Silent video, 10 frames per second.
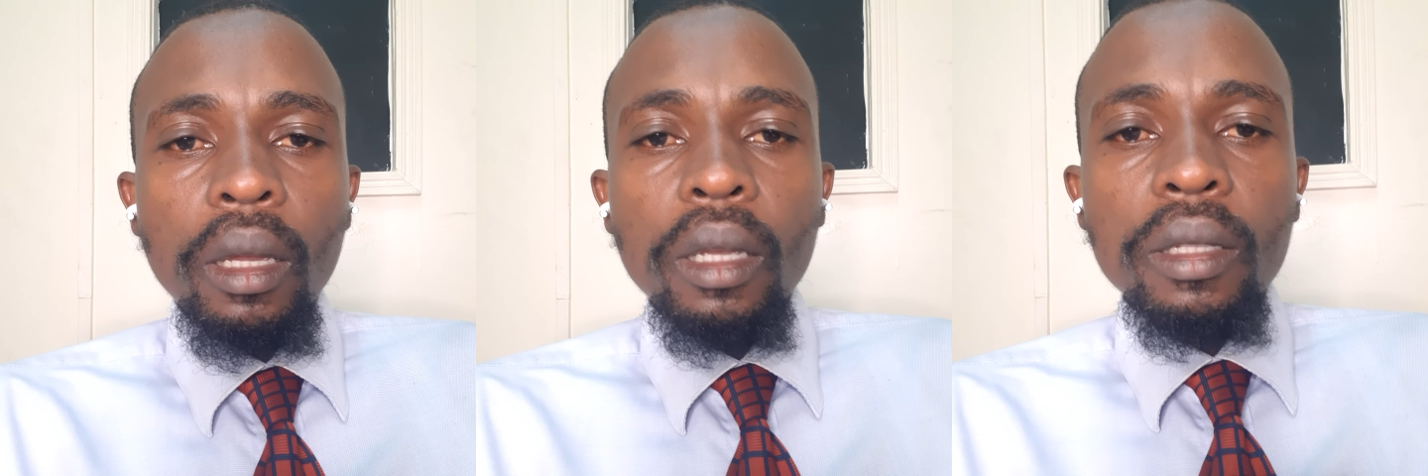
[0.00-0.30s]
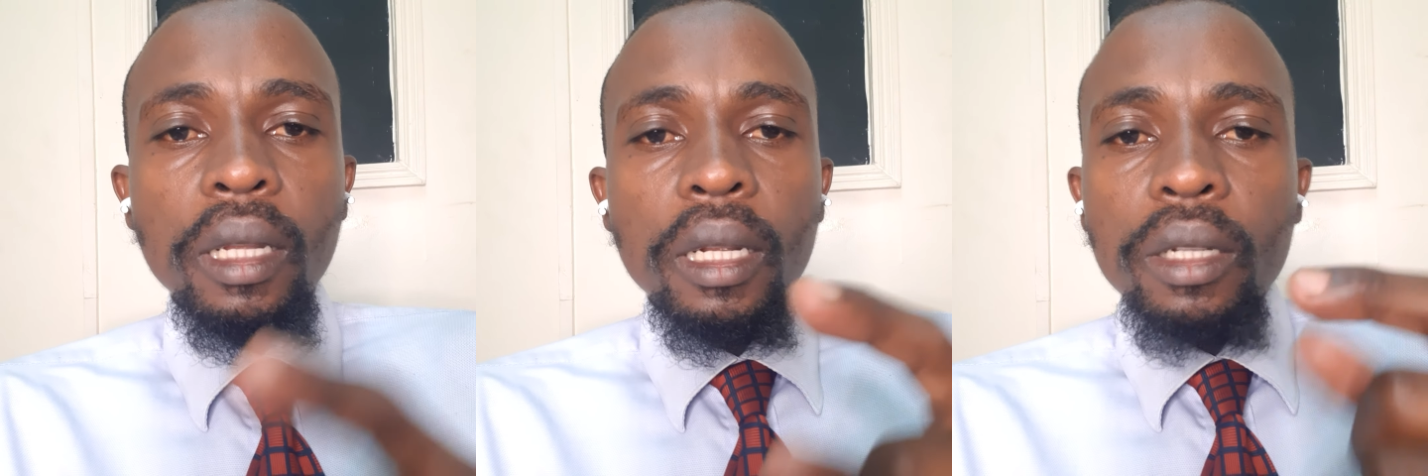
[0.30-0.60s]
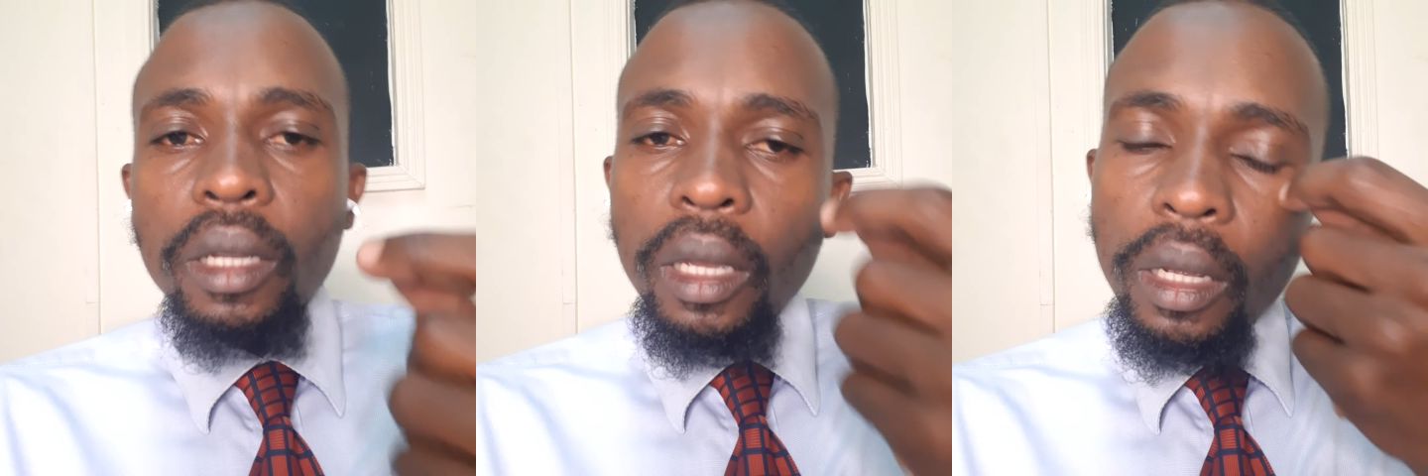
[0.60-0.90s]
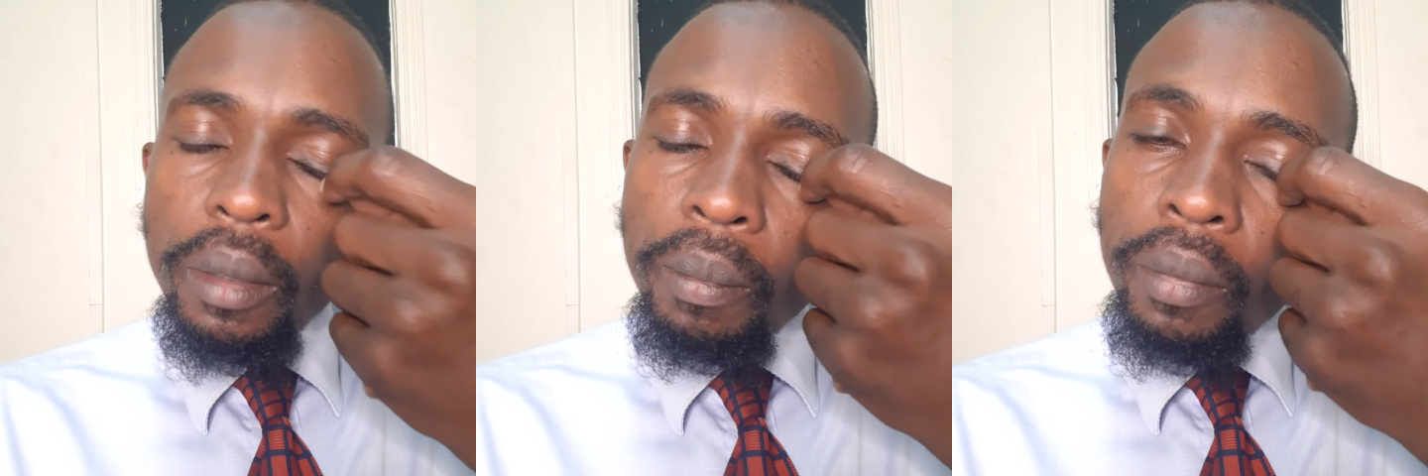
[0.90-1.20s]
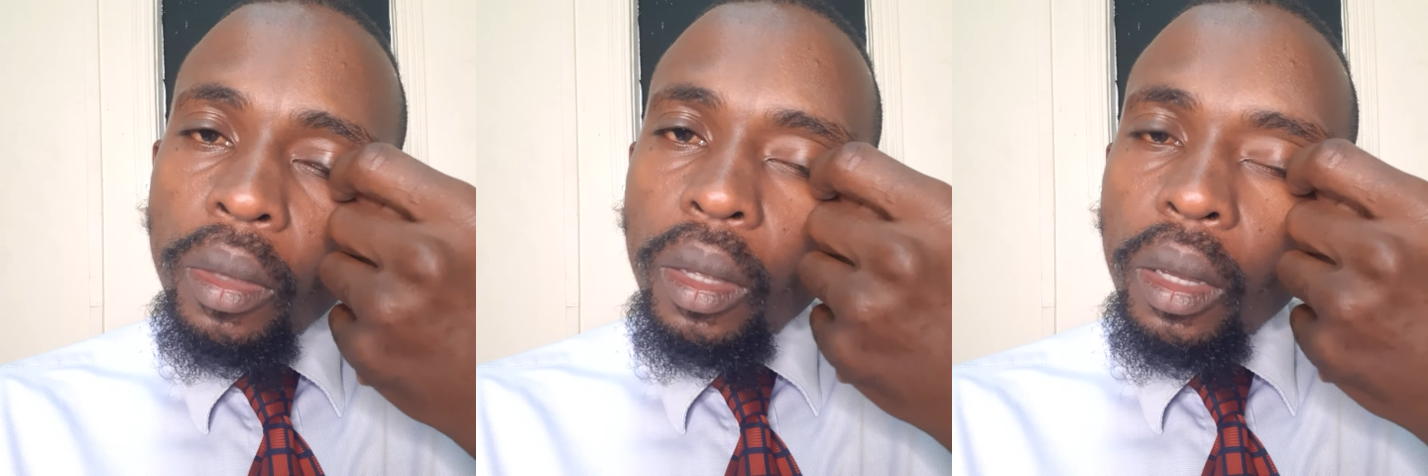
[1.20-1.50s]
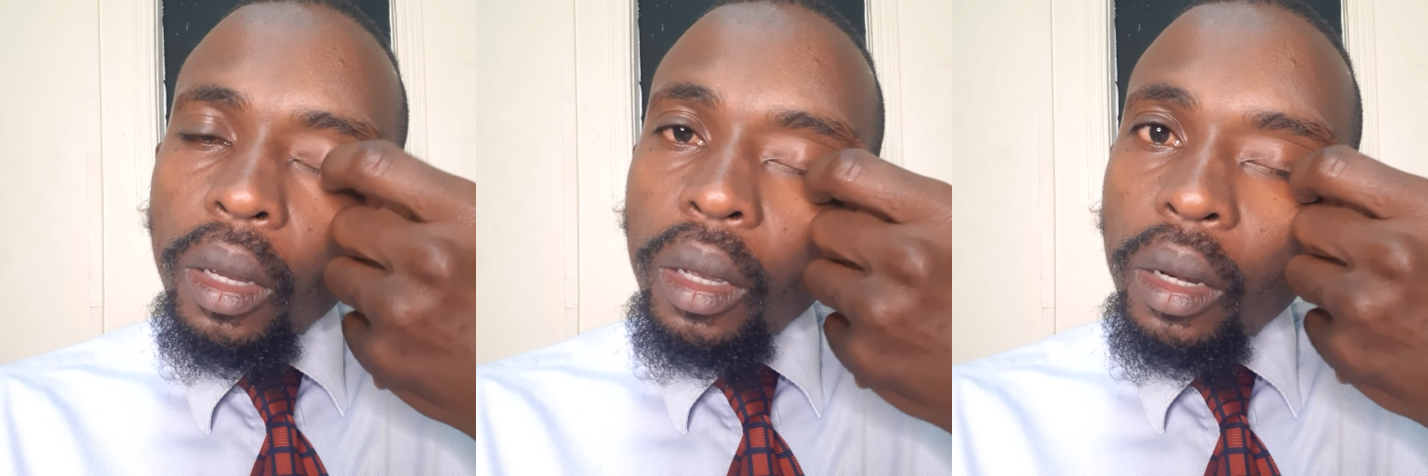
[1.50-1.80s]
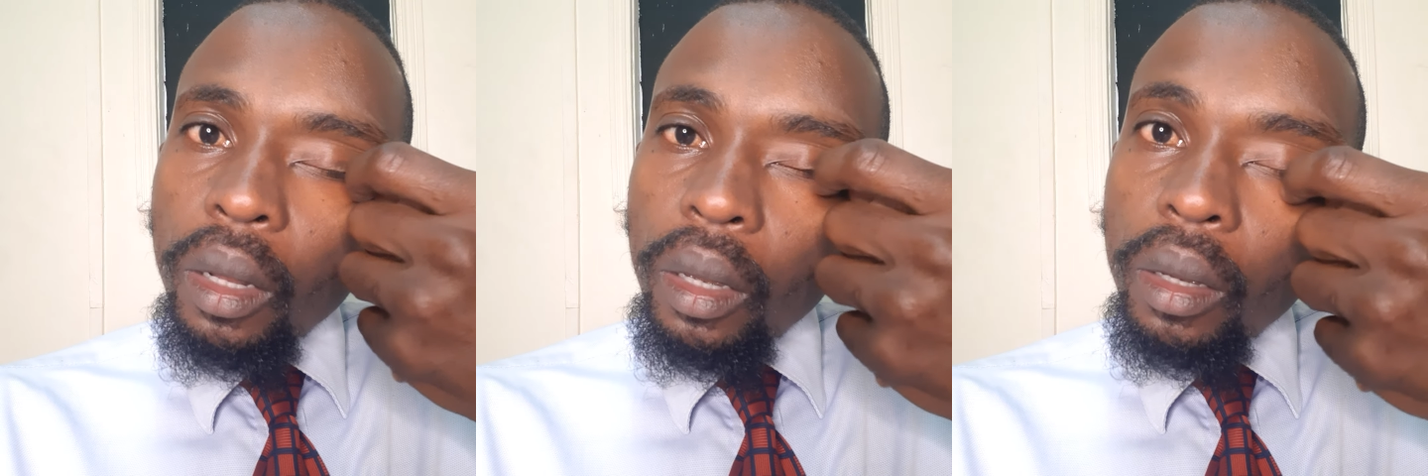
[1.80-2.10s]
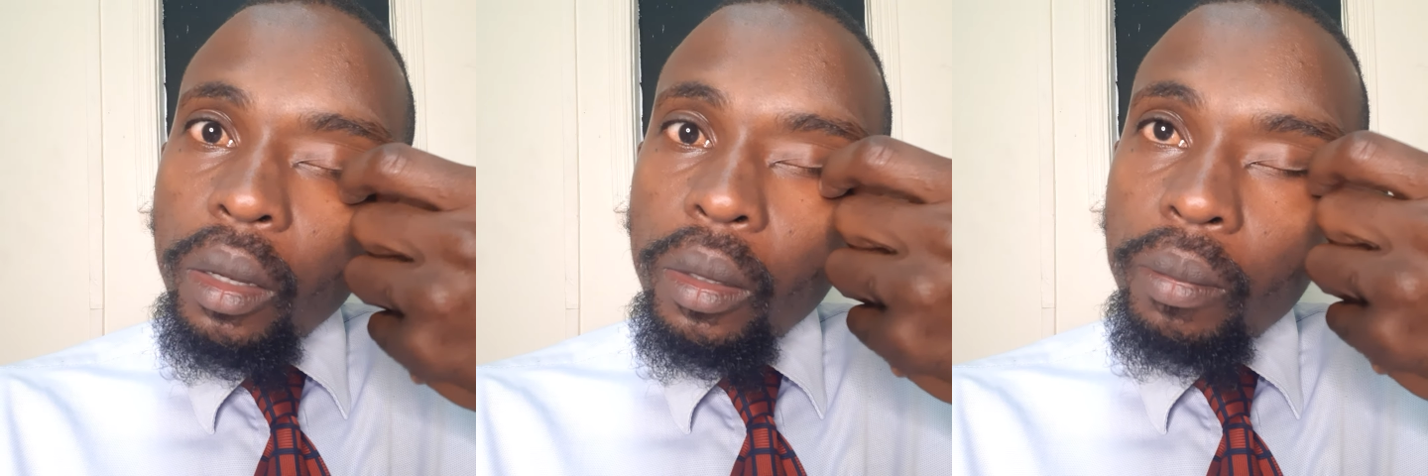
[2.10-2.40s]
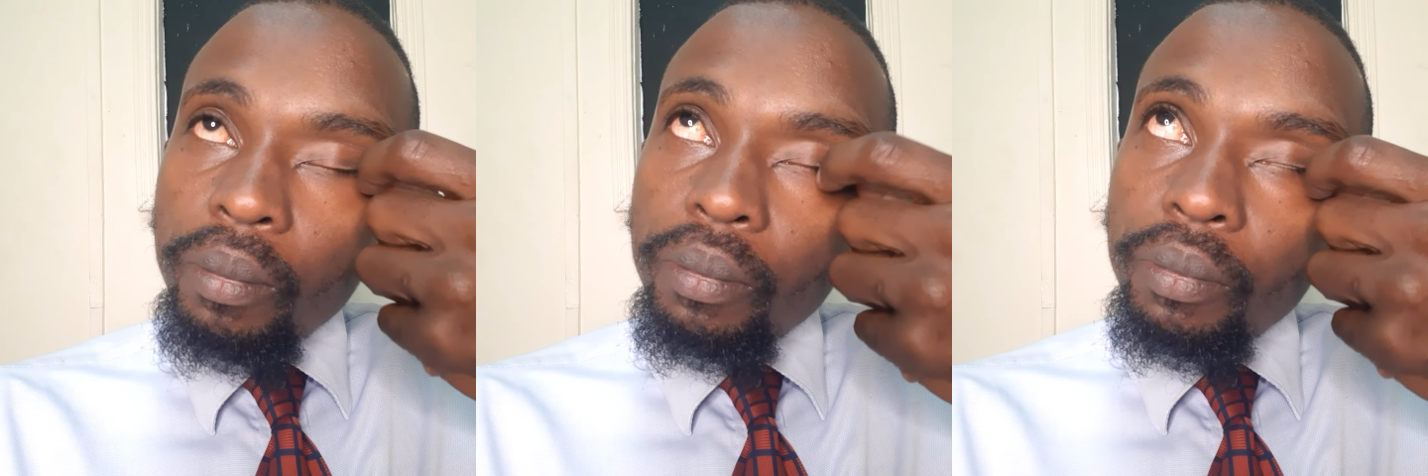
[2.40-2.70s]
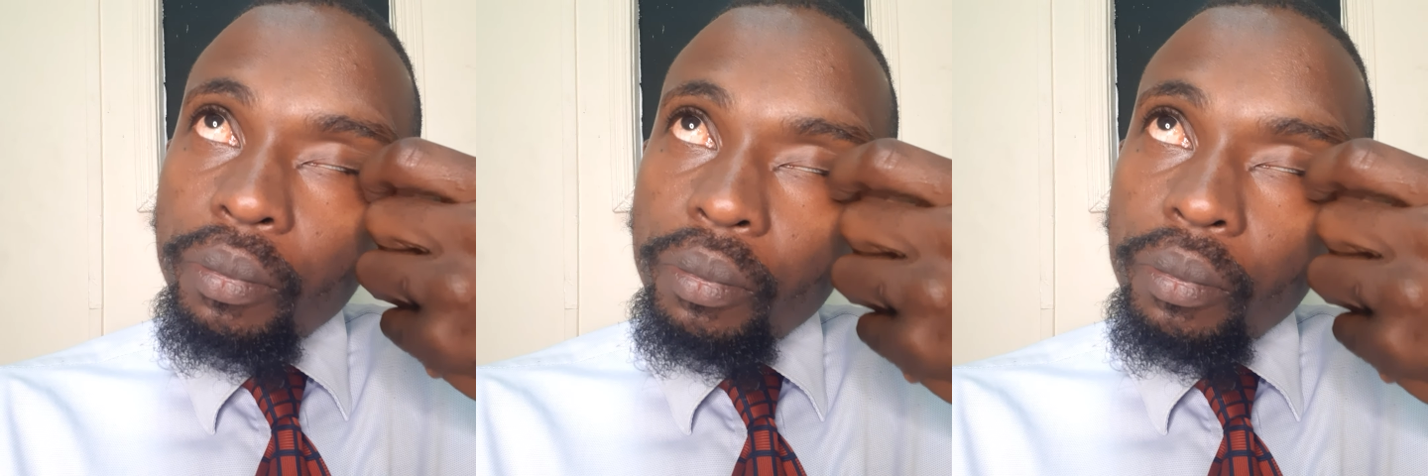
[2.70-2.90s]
is undertaken, and